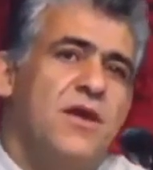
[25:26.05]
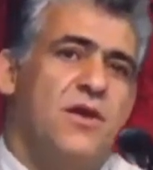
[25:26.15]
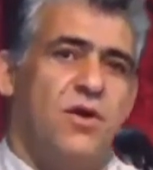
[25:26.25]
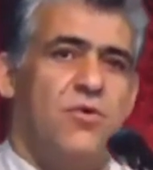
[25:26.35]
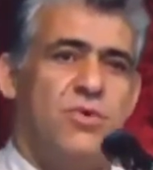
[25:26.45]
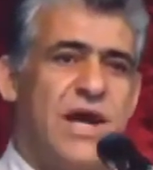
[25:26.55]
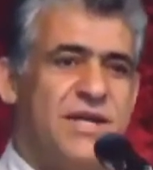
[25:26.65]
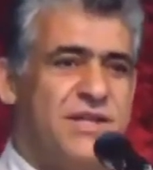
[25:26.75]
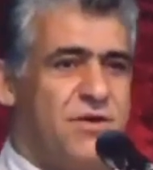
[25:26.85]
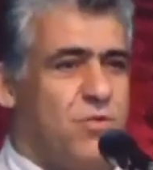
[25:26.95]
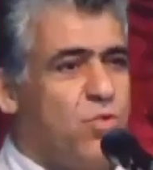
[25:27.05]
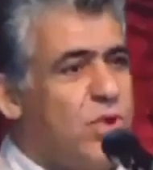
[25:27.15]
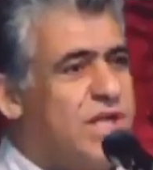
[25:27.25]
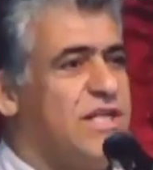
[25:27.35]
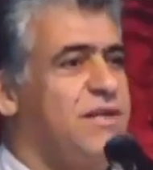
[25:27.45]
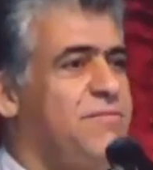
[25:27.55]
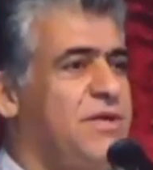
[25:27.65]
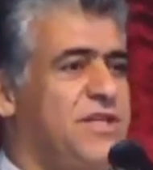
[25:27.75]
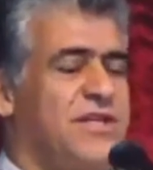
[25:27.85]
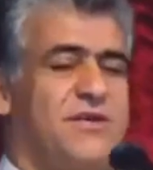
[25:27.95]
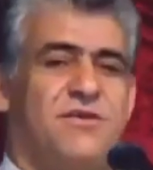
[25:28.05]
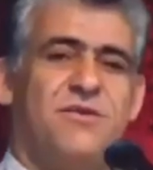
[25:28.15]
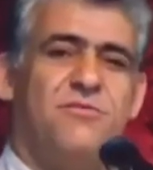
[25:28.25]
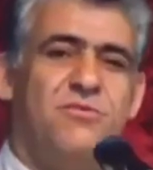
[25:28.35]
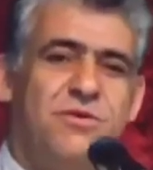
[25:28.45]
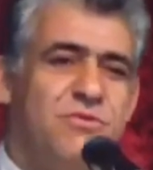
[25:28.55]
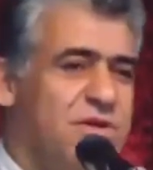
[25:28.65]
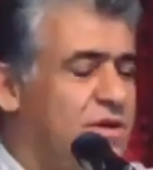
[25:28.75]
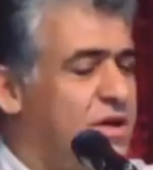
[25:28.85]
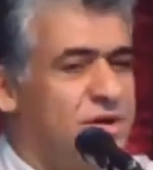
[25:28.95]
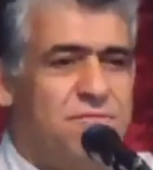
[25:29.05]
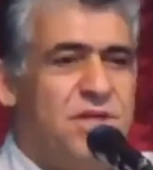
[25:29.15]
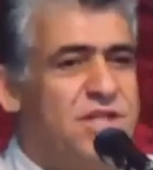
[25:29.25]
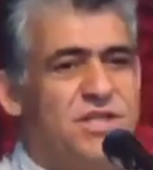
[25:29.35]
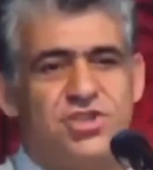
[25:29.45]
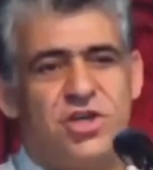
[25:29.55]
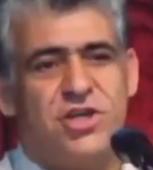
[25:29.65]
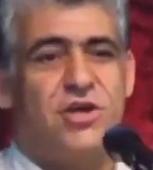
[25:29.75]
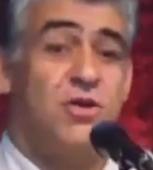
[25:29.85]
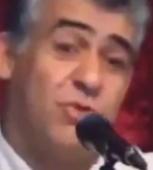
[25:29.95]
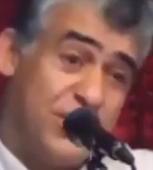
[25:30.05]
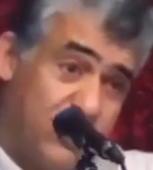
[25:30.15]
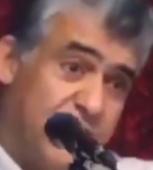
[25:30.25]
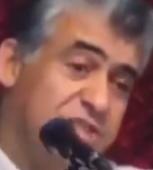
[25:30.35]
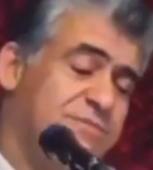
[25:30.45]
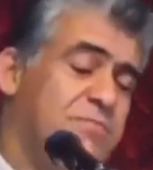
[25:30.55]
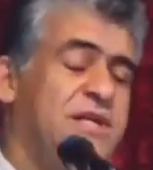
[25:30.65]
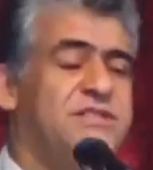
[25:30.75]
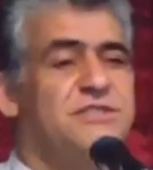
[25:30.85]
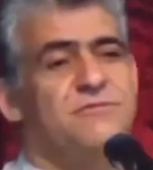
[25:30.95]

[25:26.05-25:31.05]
We had a weekly meeting. We uh, meet each other. I went to his place.